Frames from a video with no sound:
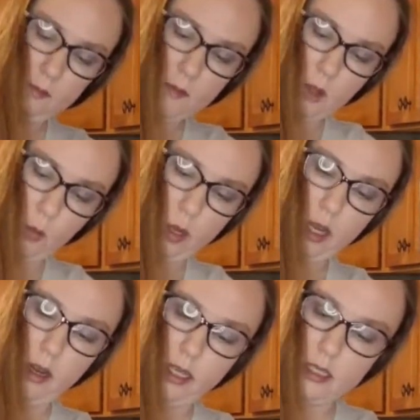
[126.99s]
Where
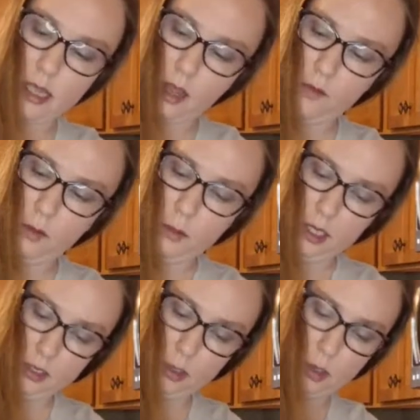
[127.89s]
is everybody
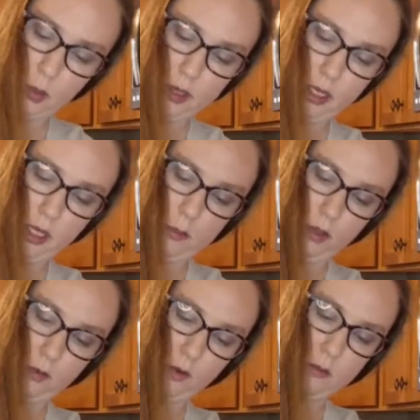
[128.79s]
joining me
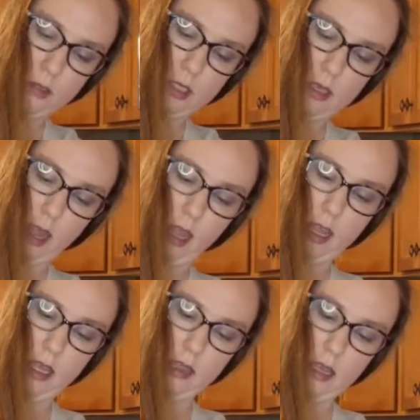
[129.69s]
from today? In
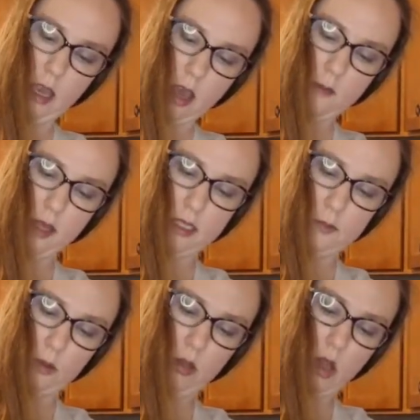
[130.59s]
the comments
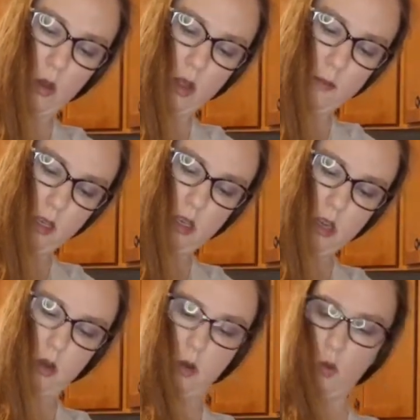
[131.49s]
below, let me
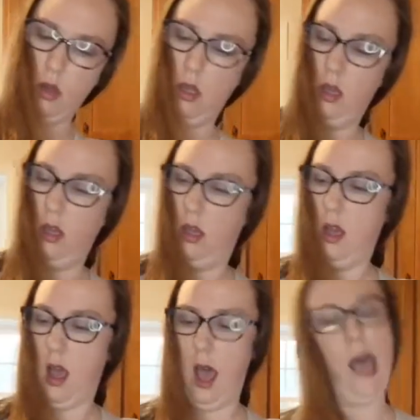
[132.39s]
know.
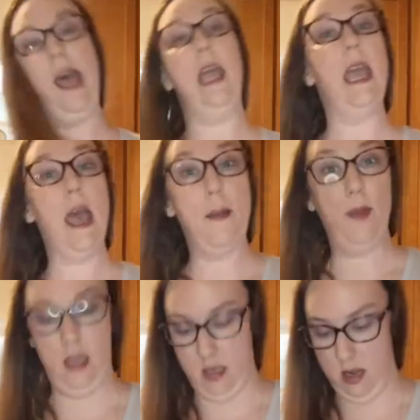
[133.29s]
I am
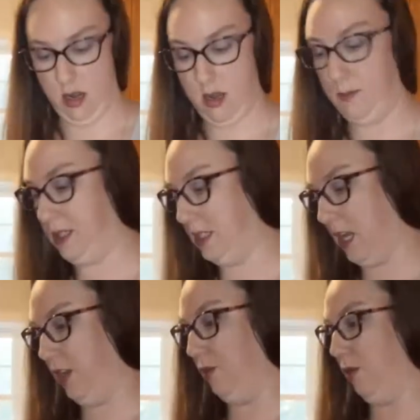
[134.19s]
in upstate
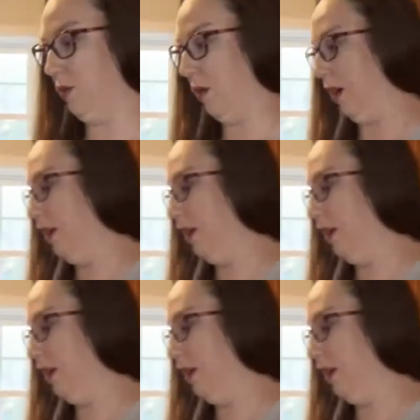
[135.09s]
New York,